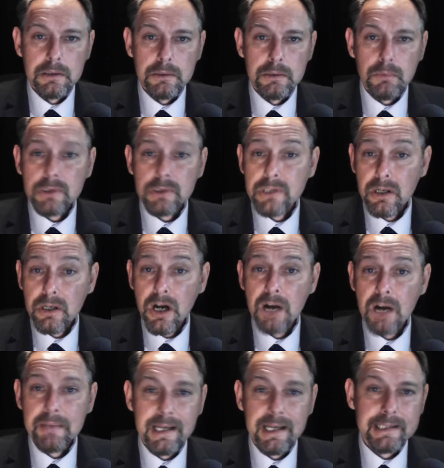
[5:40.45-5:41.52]
What's
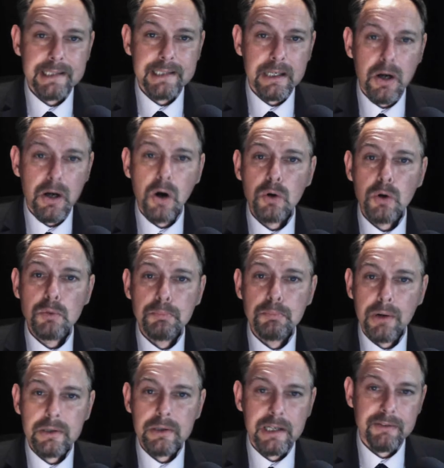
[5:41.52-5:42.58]
alarming is that a whole
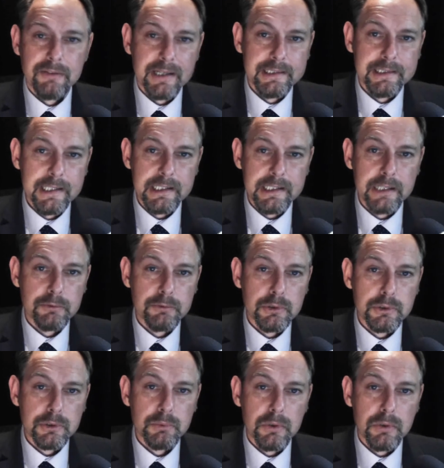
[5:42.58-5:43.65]
body of existing
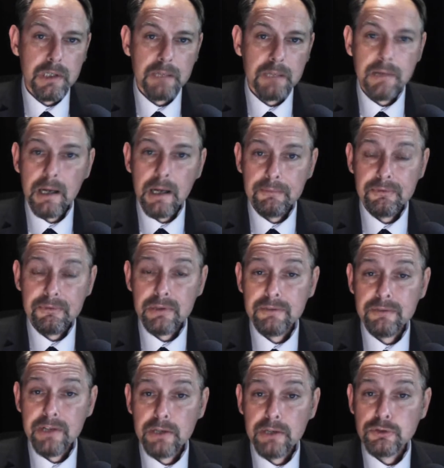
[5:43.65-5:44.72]
rules will come up for
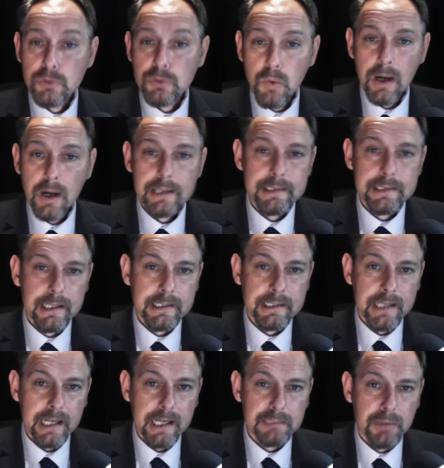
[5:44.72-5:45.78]
review twice in the
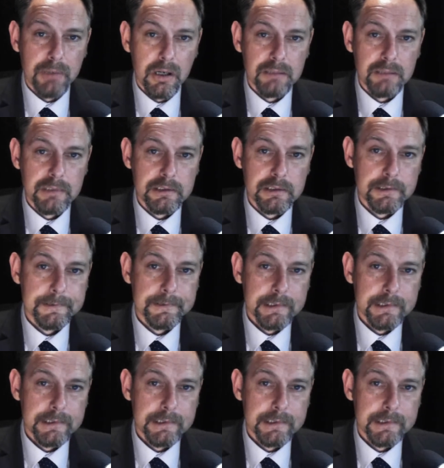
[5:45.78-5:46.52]
next Parliament.